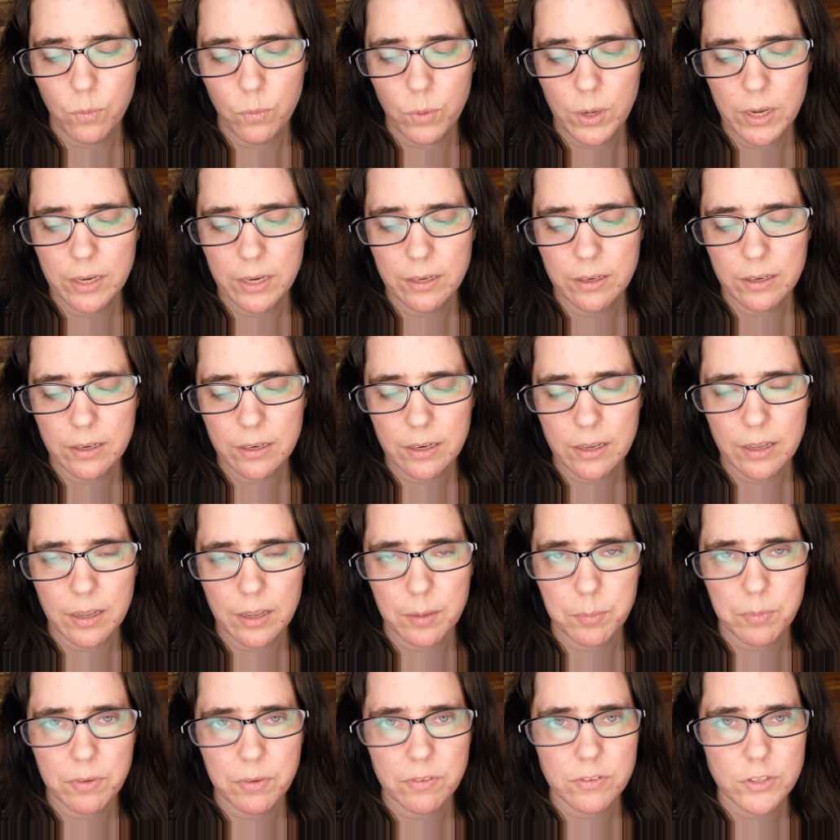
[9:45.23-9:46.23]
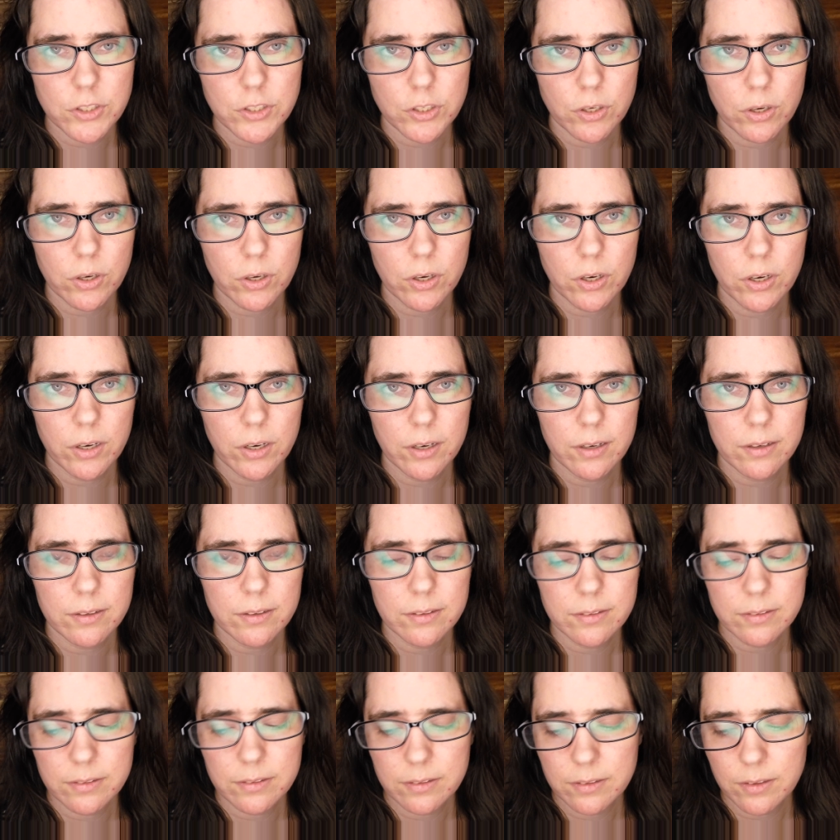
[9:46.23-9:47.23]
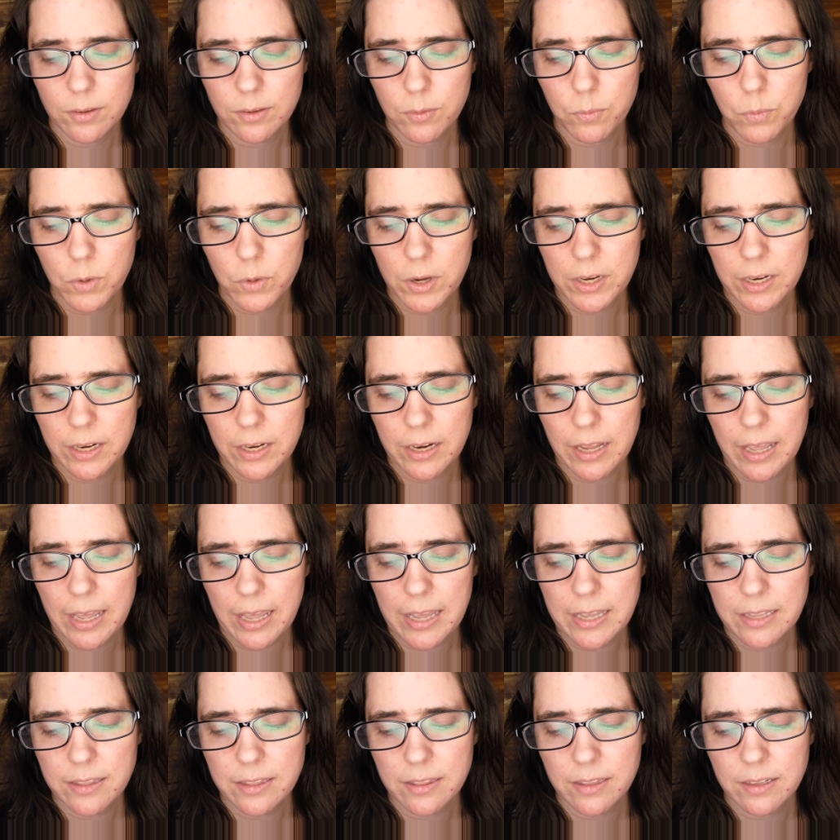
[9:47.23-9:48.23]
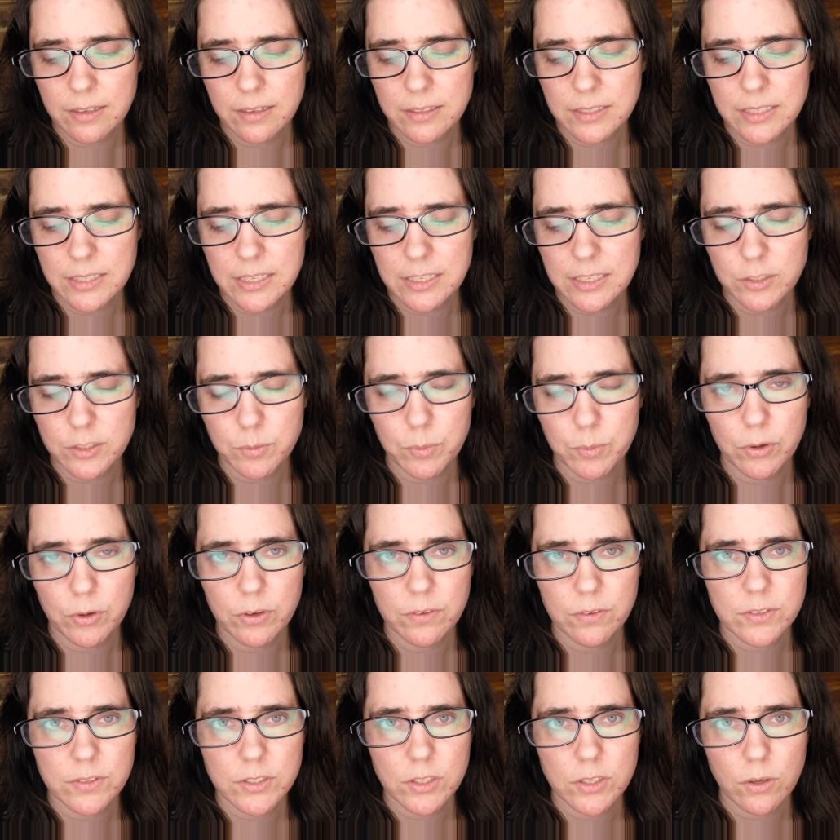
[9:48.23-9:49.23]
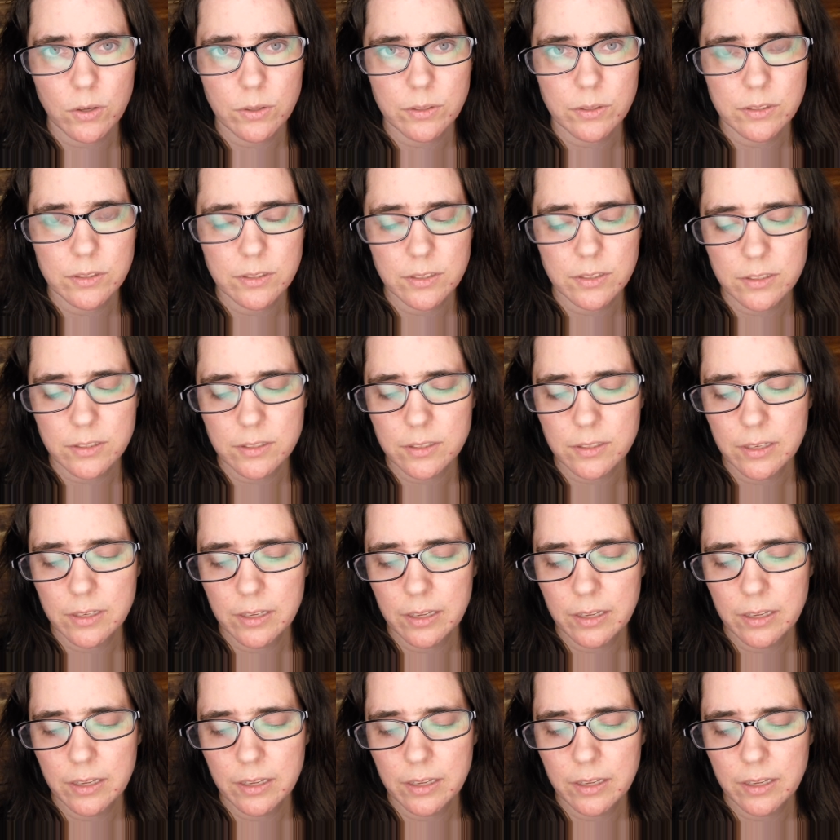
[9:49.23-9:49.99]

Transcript: 1 cup of sugar, 1/8 teaspoon of salt,